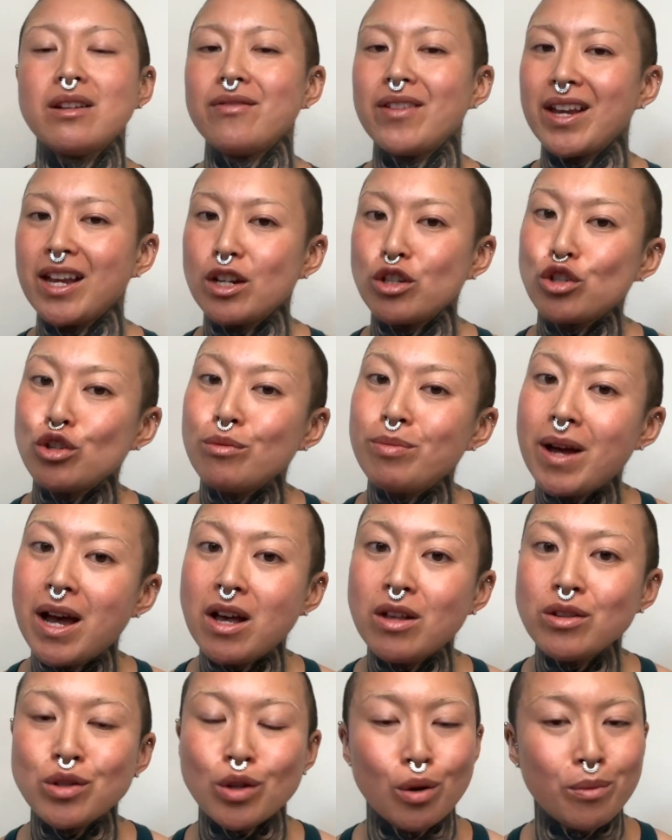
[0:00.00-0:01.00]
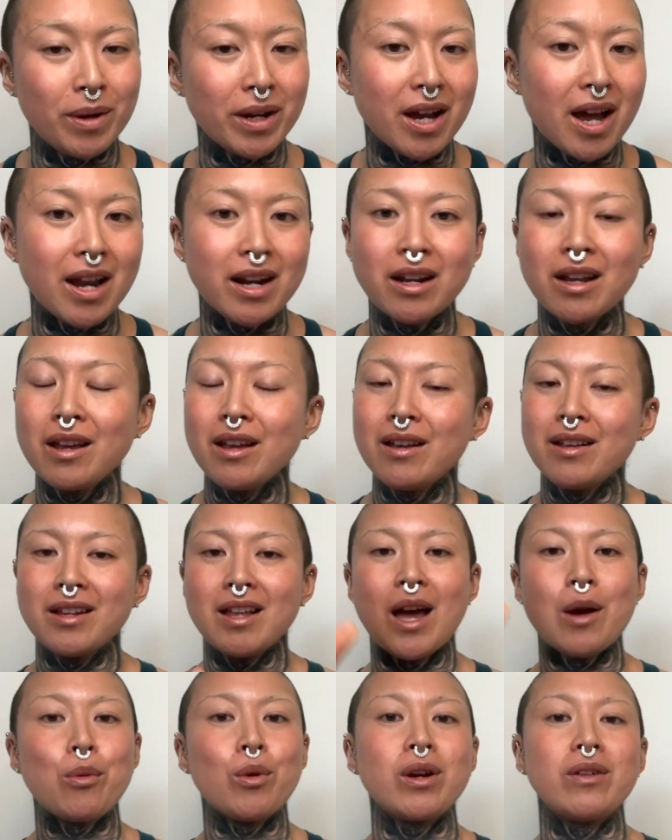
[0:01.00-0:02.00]
If I gain 2 pounds, oh my God,
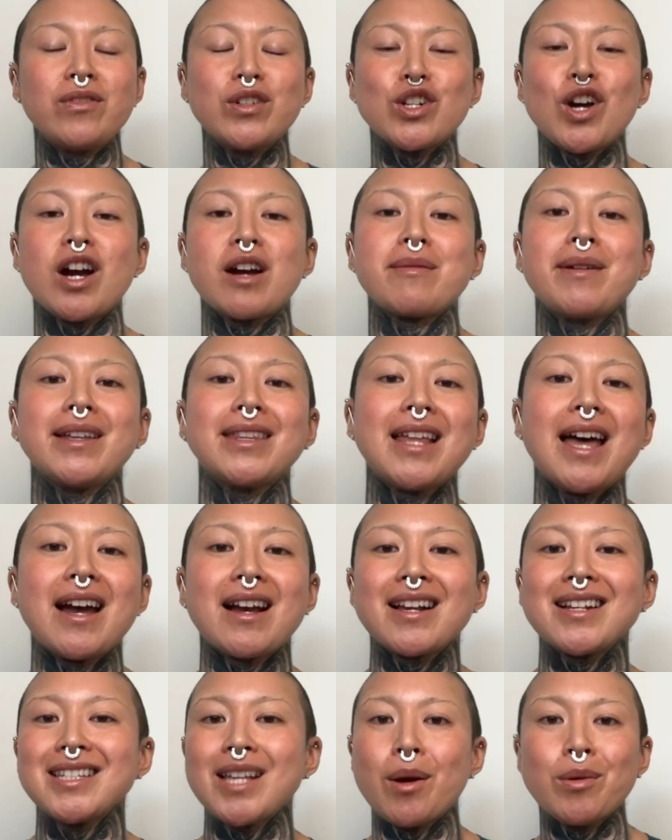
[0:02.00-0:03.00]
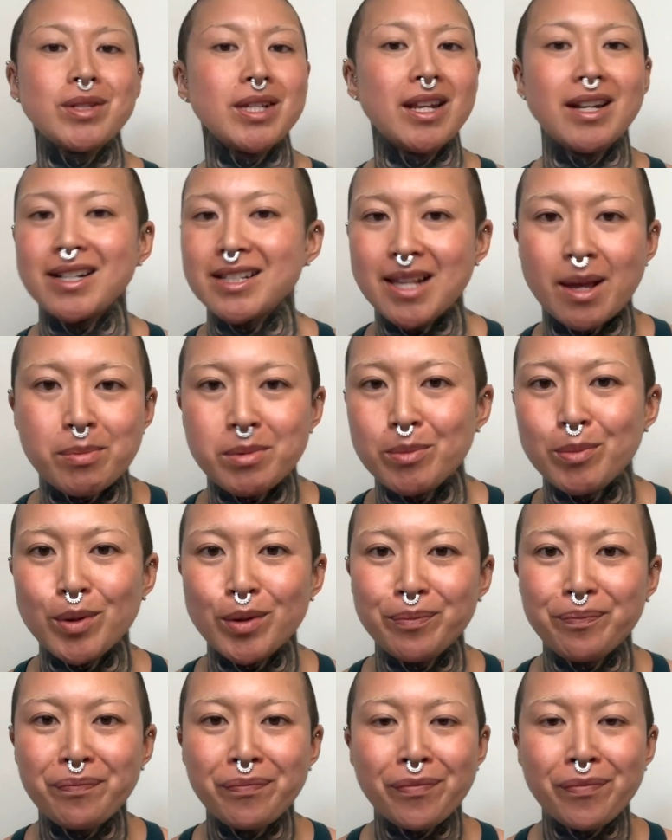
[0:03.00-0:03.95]
I won't even talk about that because that was unacceptable.